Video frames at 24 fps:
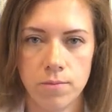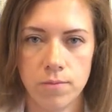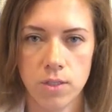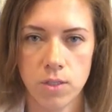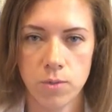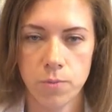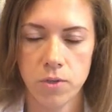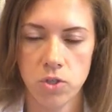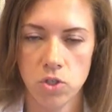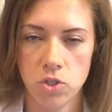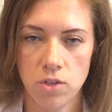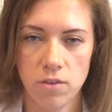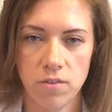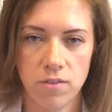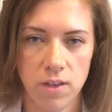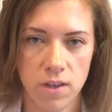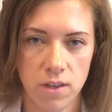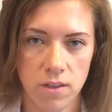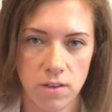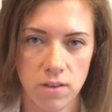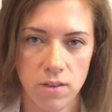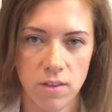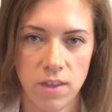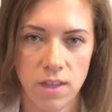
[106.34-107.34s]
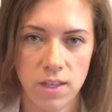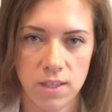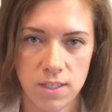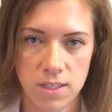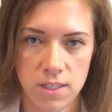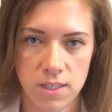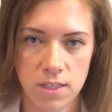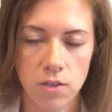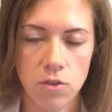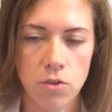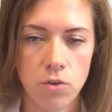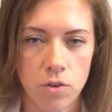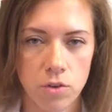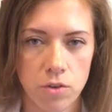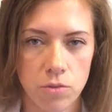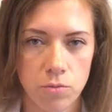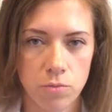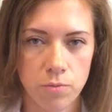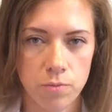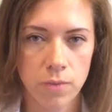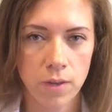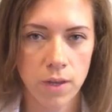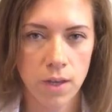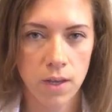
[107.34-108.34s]
especially if they see
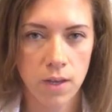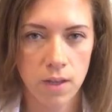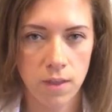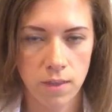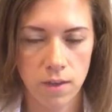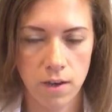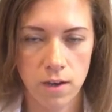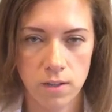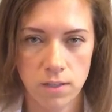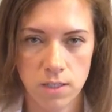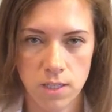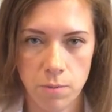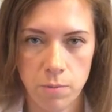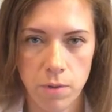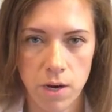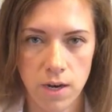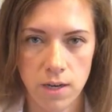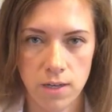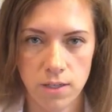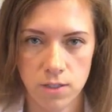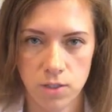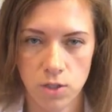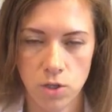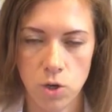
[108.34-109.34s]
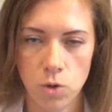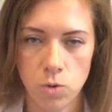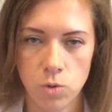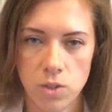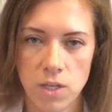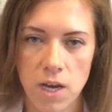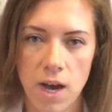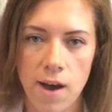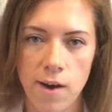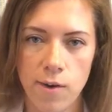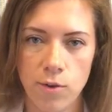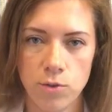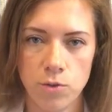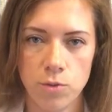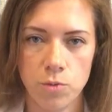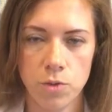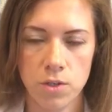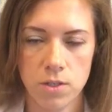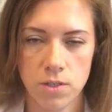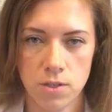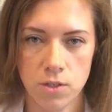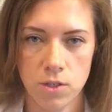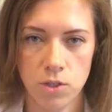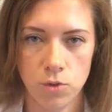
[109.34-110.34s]
their antibodies go down
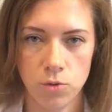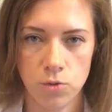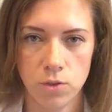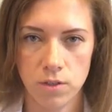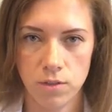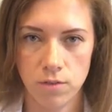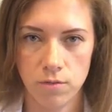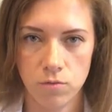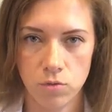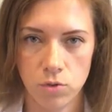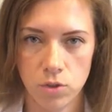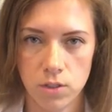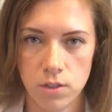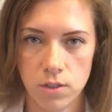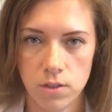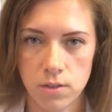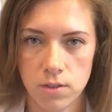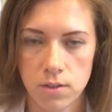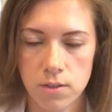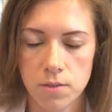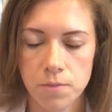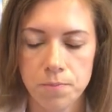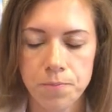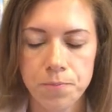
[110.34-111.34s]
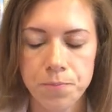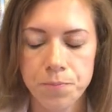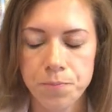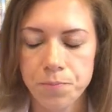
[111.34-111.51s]
with gluten avoidance.